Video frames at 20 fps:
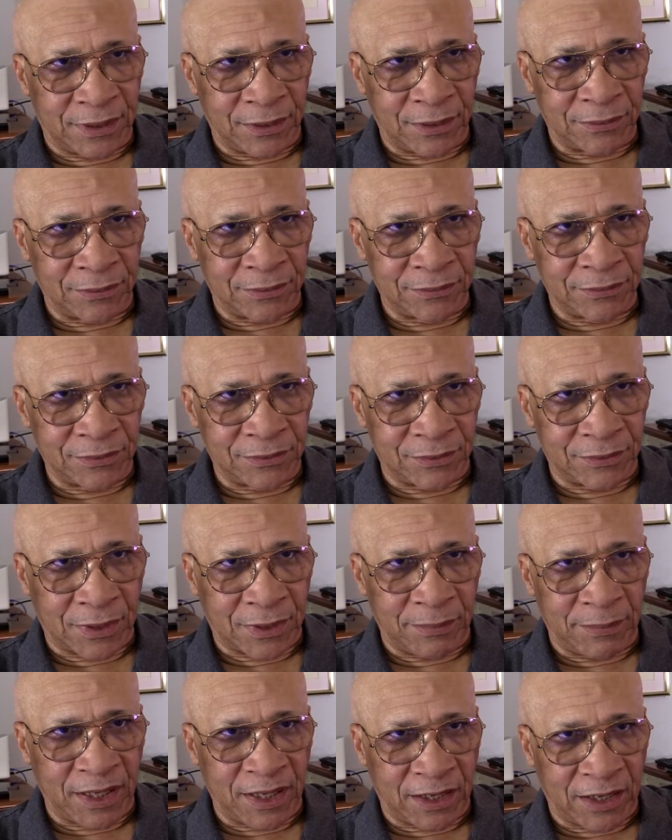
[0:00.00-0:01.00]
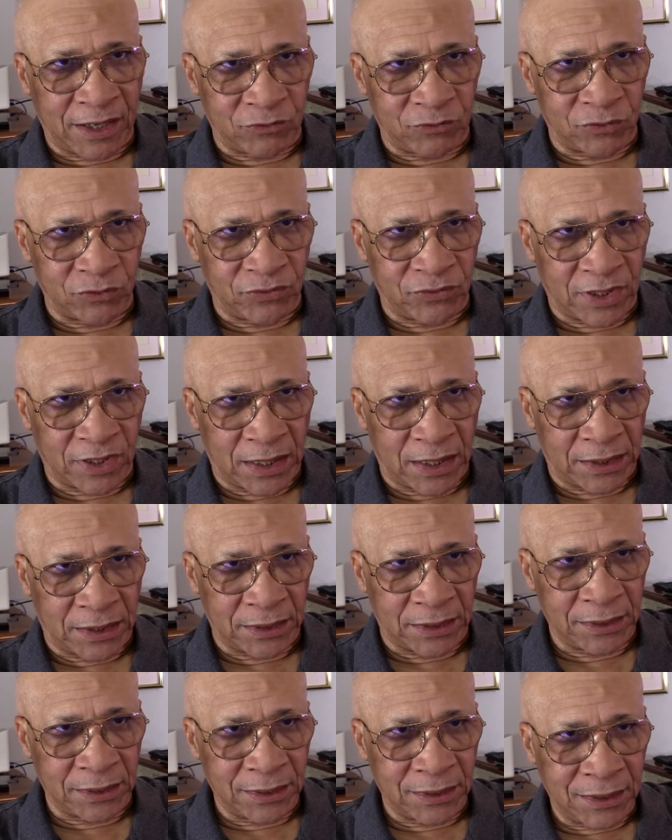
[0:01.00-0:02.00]
so I may have to fly.
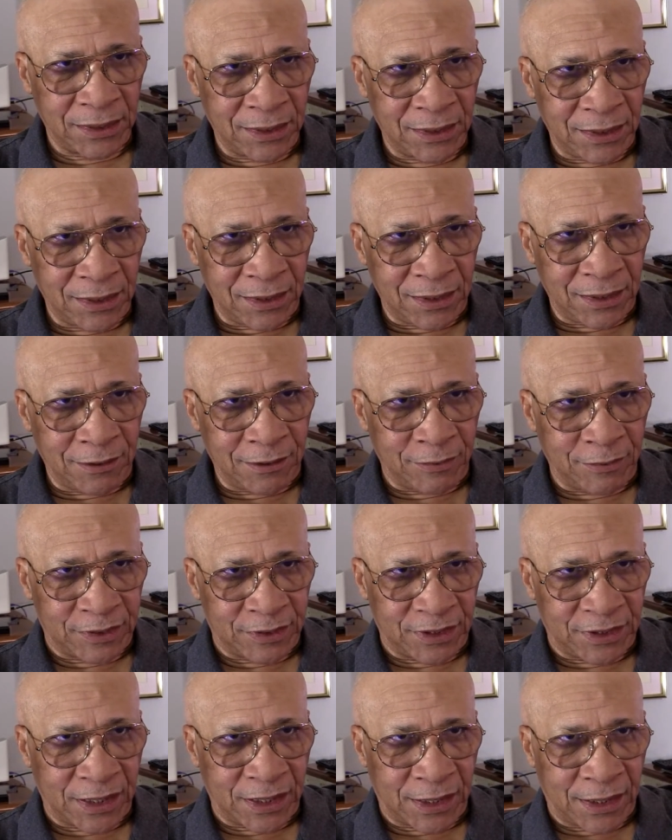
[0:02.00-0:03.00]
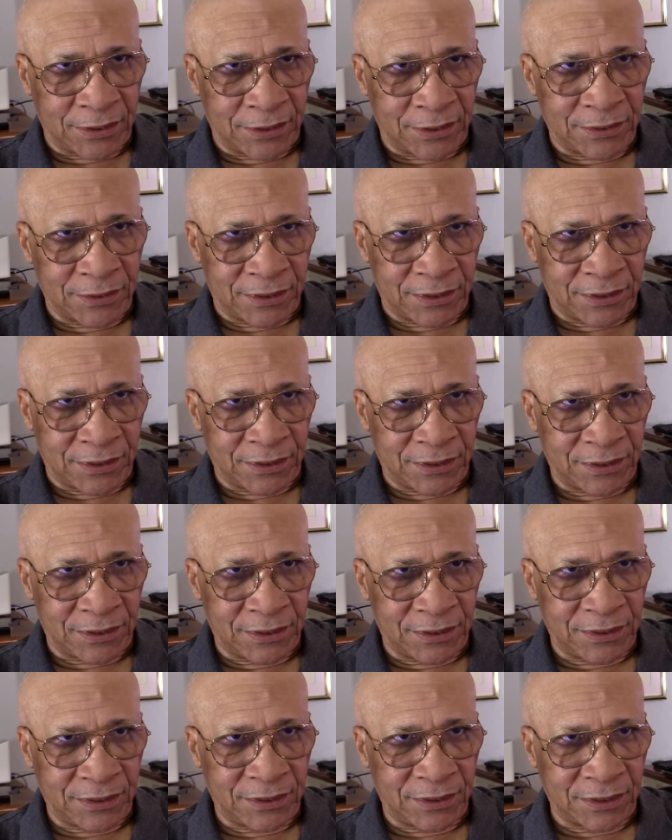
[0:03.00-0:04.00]
But yeah,
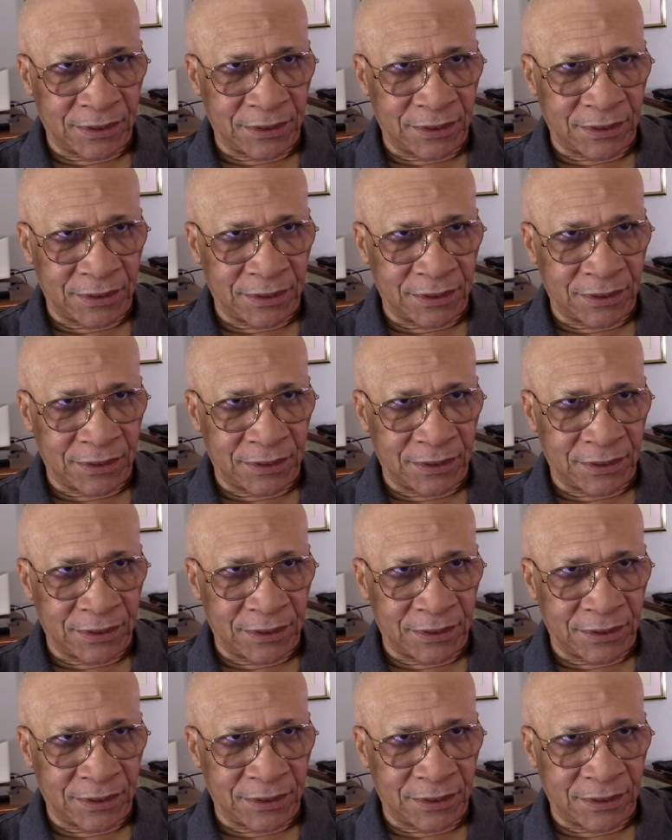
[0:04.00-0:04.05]
this